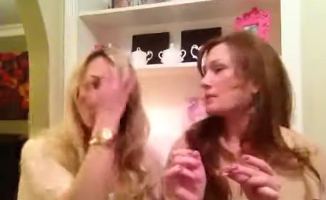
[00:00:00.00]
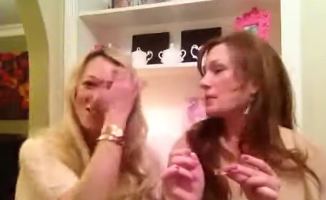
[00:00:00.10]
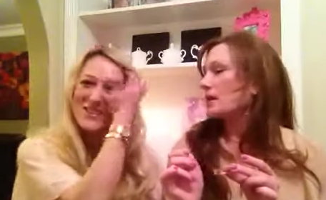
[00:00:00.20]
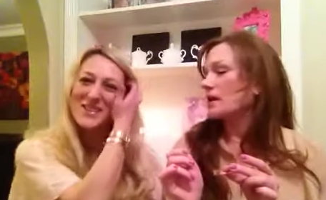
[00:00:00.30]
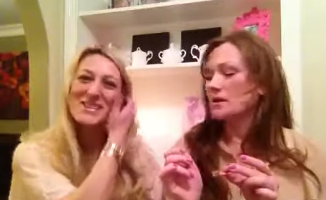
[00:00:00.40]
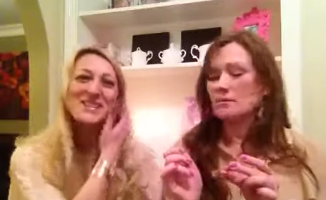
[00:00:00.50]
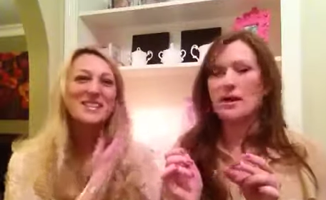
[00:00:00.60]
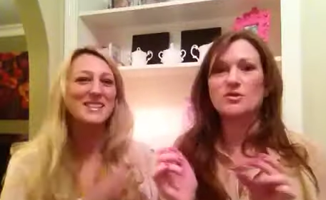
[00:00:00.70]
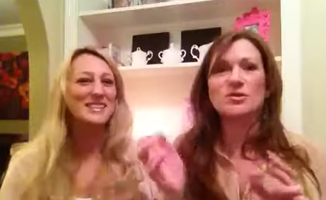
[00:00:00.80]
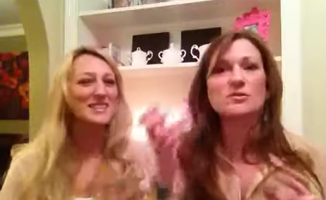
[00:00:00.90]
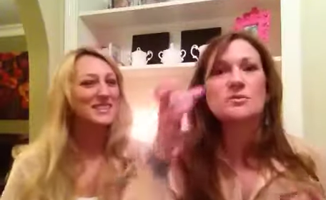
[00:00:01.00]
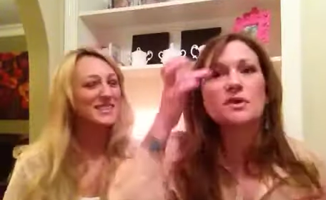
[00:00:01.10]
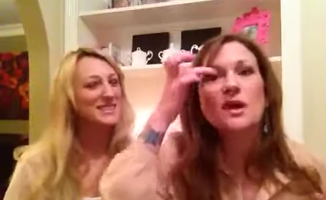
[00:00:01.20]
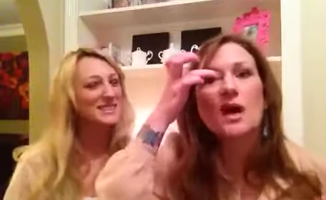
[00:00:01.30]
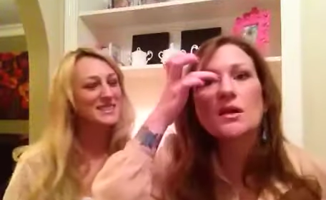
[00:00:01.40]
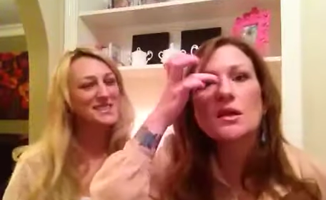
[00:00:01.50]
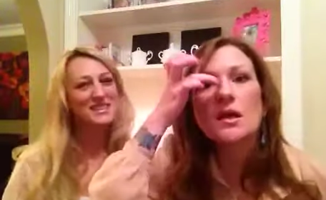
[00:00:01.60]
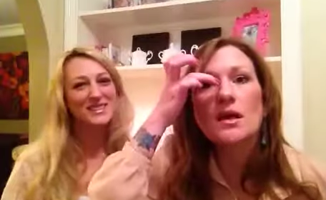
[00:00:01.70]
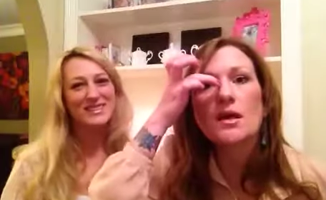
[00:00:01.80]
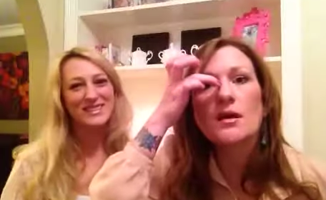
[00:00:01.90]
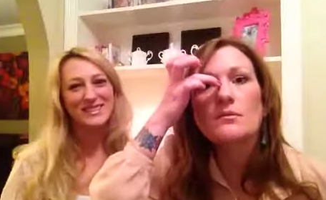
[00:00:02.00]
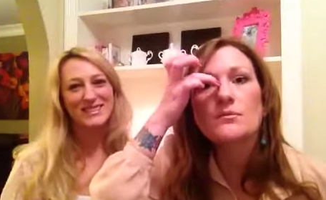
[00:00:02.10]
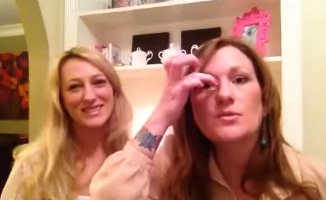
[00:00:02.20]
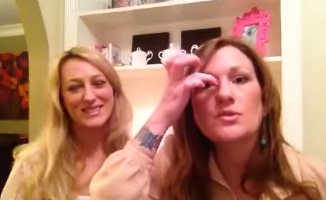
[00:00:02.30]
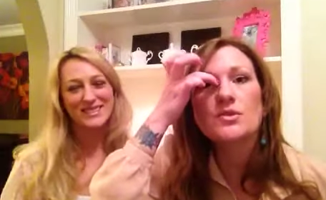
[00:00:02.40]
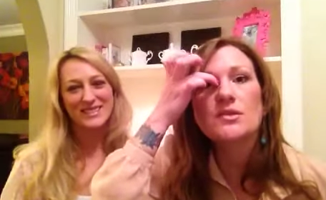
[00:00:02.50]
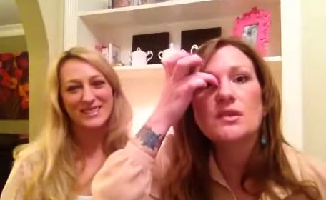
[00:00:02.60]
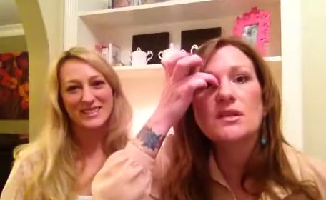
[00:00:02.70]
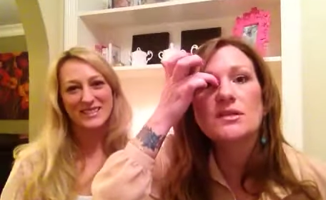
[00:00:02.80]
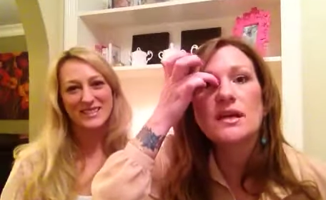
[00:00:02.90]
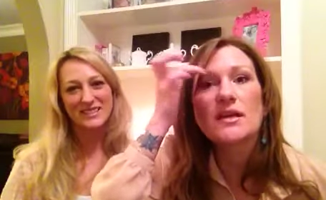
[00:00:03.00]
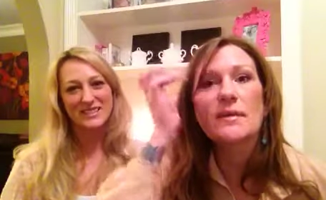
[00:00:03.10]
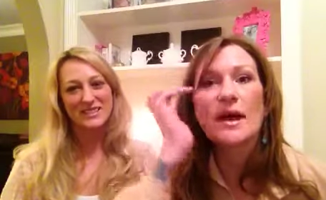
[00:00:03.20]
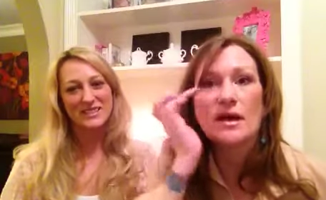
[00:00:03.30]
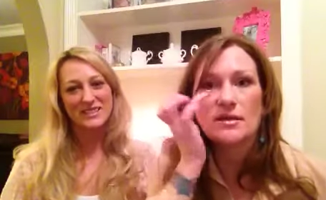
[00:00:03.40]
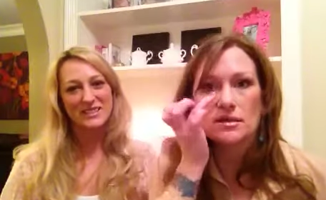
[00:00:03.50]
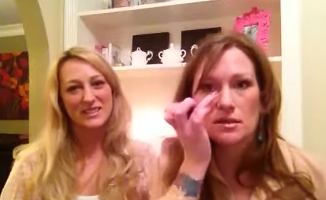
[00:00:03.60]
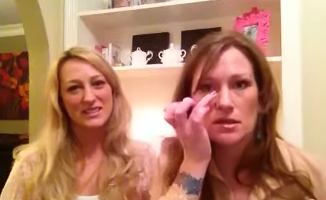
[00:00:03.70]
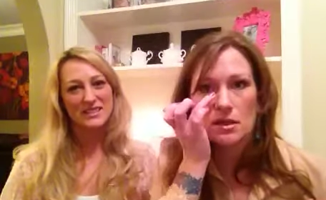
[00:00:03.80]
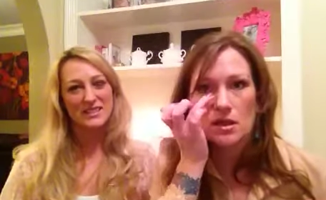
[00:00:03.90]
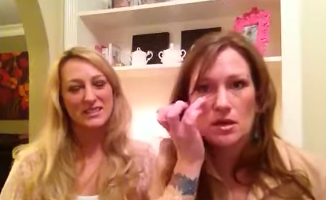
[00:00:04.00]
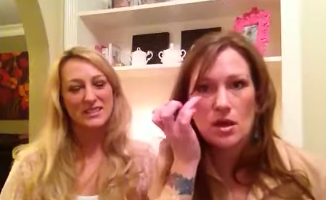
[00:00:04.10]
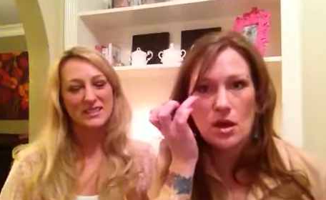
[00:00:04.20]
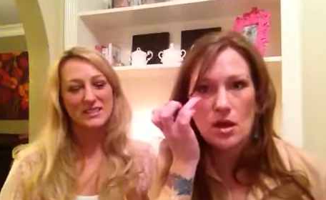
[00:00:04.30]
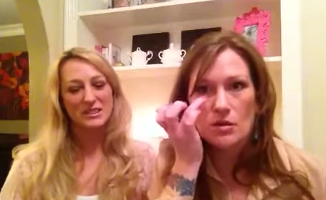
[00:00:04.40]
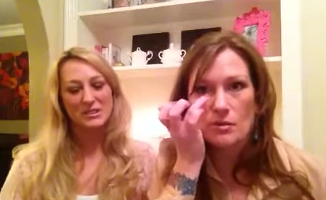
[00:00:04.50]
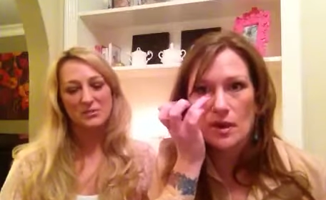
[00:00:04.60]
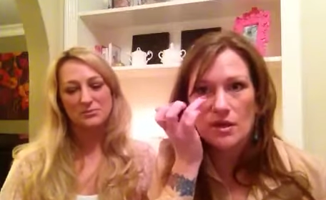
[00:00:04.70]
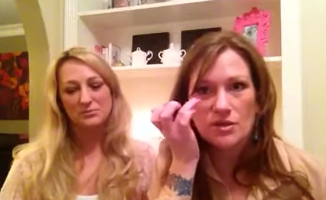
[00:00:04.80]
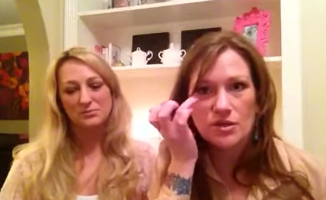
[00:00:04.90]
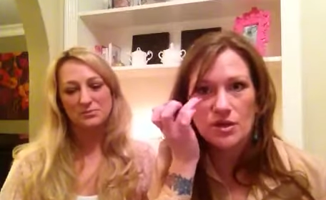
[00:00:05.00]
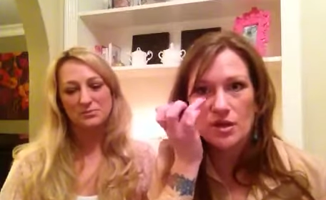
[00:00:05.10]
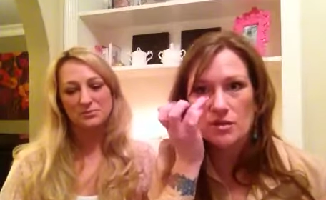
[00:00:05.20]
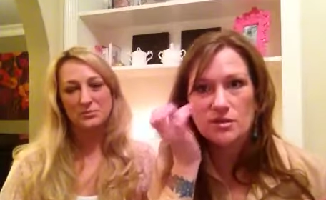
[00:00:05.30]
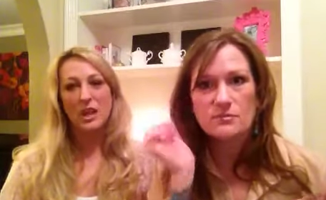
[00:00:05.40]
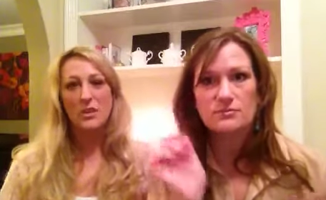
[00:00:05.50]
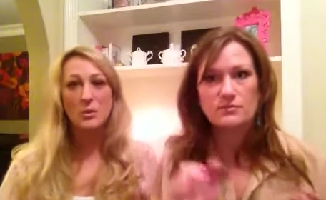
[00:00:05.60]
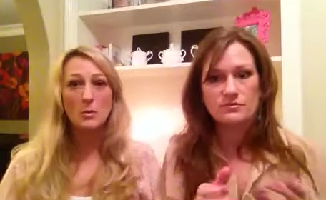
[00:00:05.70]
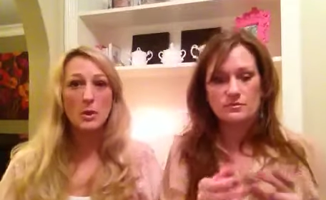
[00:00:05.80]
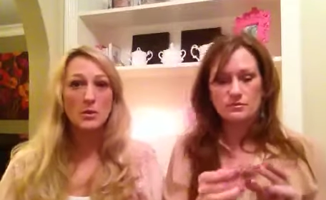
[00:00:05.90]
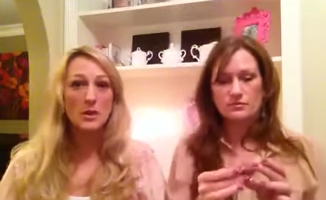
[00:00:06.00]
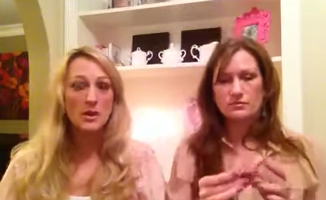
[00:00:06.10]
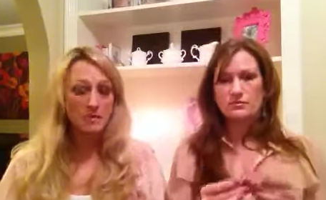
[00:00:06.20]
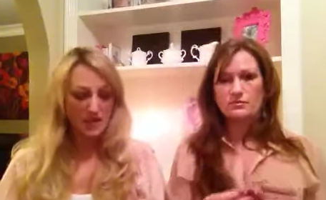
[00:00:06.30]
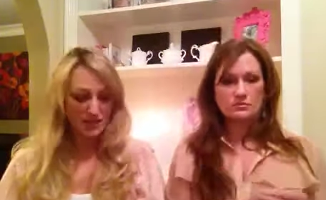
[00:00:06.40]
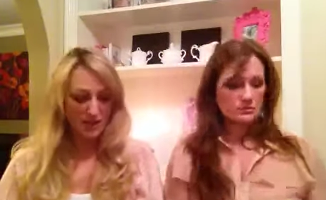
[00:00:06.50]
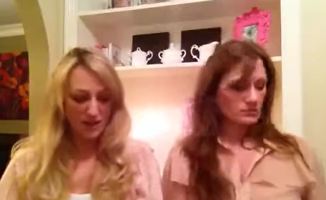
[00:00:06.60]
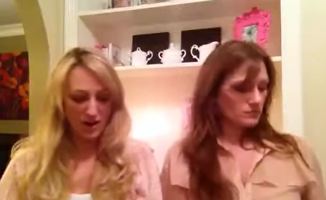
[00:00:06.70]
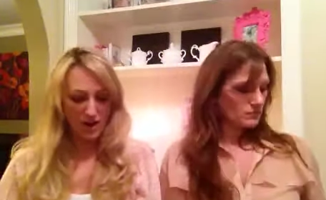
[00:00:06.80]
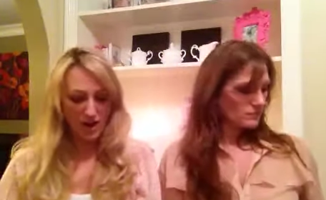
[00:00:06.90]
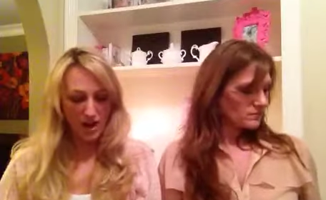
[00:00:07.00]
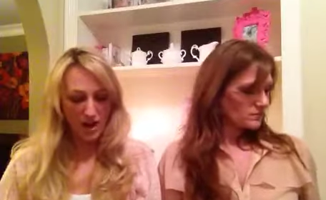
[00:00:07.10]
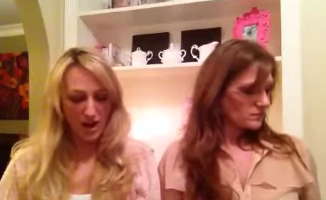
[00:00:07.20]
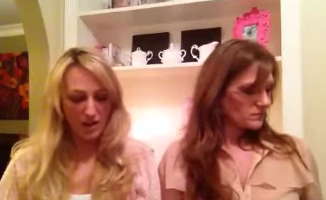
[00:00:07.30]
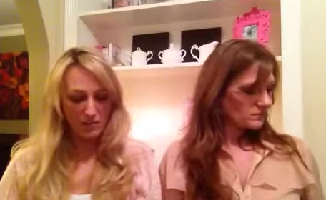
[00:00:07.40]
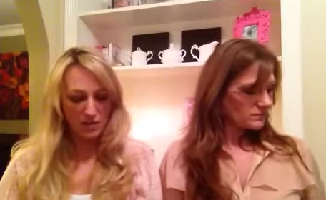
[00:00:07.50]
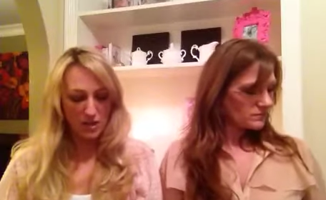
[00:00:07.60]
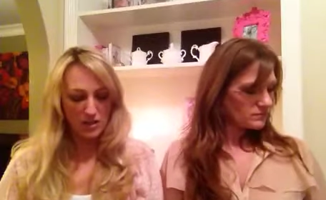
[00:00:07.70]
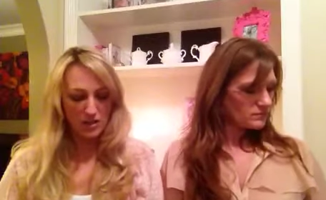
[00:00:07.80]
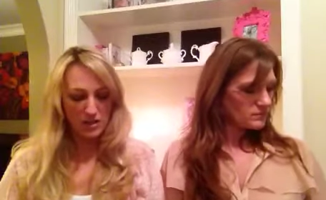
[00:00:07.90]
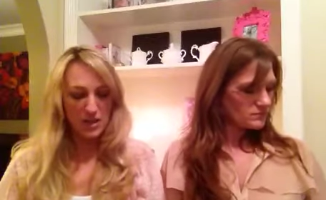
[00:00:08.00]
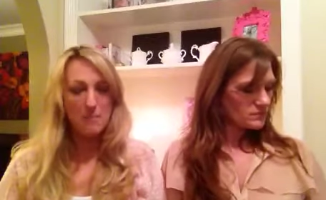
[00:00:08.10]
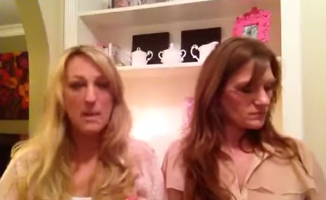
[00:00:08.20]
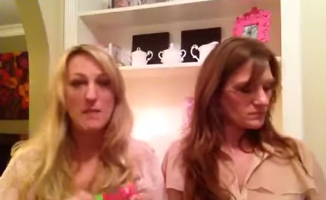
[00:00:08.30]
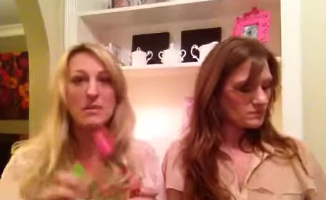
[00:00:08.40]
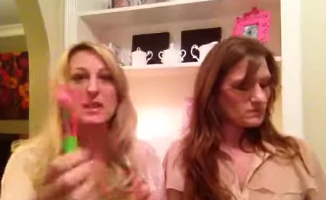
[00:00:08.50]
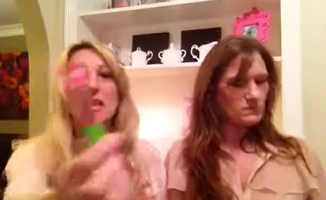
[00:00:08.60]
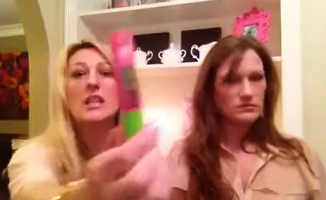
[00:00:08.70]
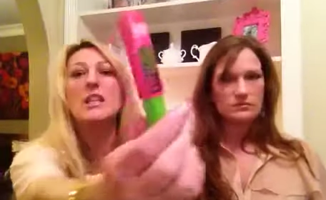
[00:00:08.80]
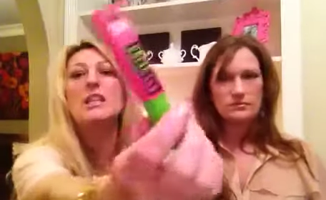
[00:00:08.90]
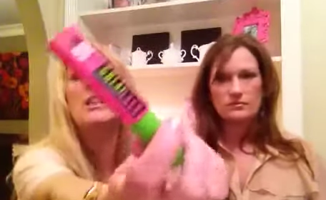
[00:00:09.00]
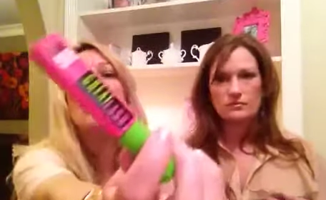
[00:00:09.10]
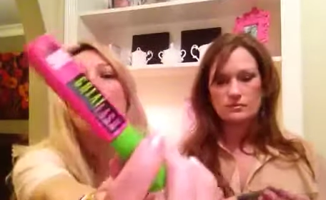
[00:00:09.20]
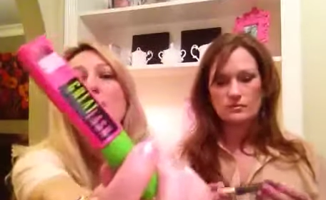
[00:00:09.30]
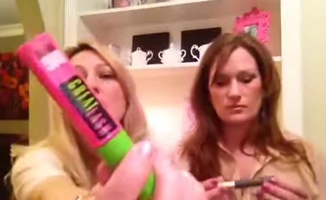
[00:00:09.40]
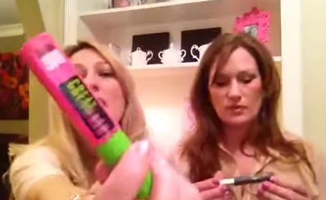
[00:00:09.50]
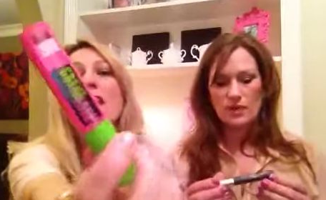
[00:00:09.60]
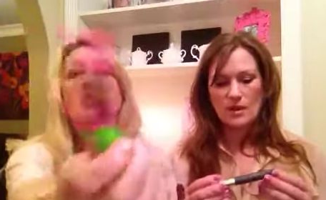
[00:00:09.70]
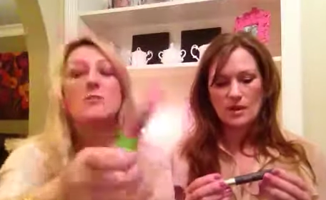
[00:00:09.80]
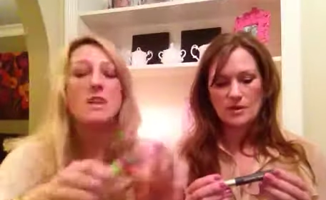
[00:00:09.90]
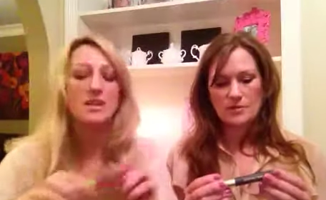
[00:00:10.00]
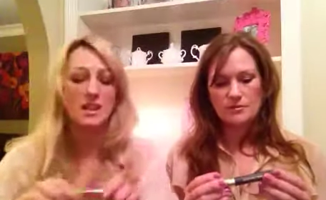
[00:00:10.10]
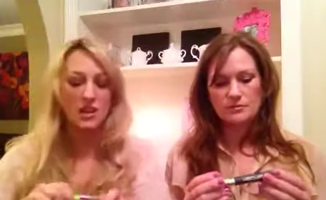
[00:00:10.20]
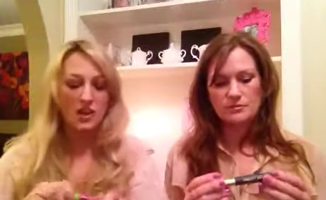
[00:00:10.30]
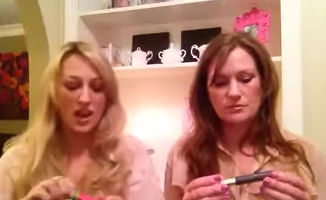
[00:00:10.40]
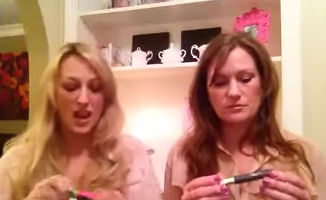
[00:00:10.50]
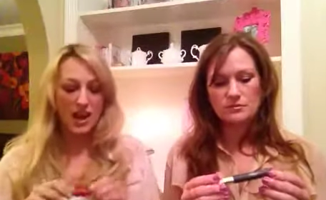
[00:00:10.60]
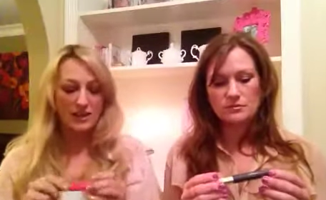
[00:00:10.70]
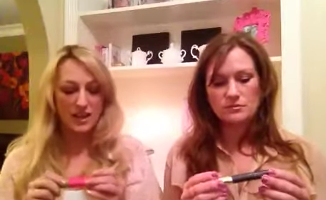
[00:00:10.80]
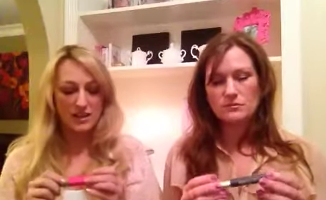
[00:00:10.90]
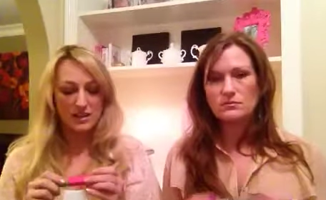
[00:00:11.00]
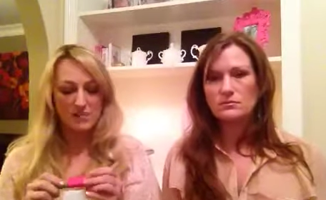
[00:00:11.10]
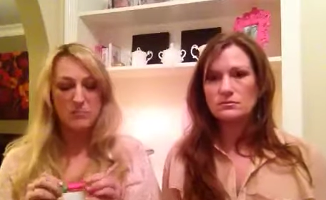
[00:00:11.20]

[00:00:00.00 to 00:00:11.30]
Speaker 1: But um, I just put it on the um, just the inside of my eyes and along my tear ducts.
Speaker 2: And then we're both wearing a mascara. I'm wearing the Maybelline Great Lash mascara. I like the